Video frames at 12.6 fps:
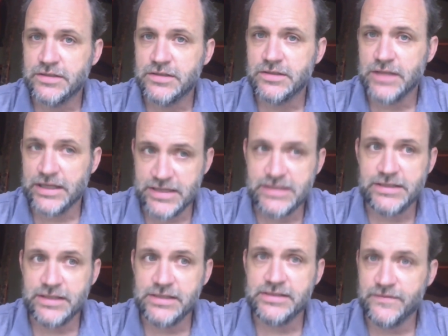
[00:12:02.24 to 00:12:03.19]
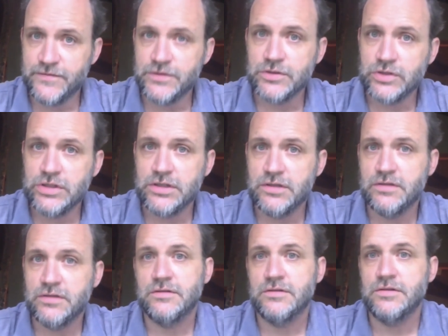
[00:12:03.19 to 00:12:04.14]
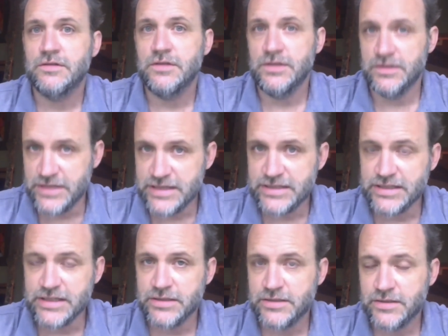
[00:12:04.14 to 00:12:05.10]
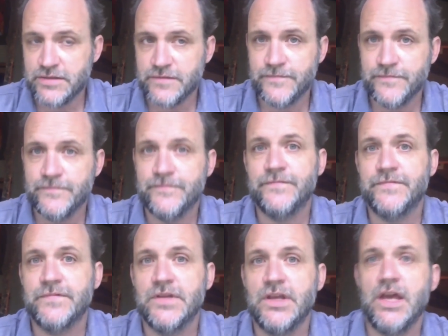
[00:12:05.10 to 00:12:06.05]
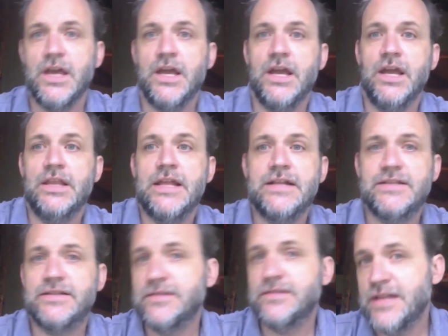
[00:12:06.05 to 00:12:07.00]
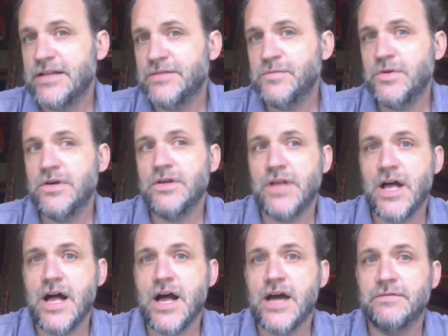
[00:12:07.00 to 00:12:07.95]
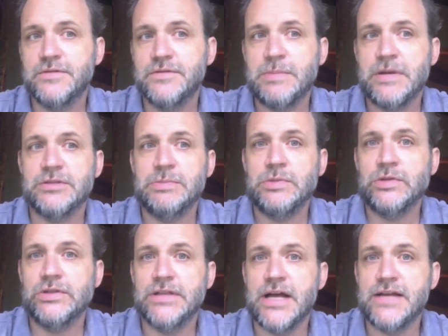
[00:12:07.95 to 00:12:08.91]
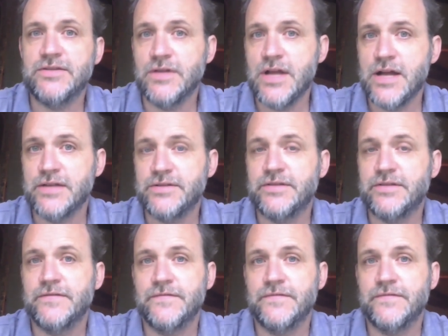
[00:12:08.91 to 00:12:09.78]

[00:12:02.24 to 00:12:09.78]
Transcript: like dissonance that feels good, is dissonance and that's that's where a lot of responsibility lies on us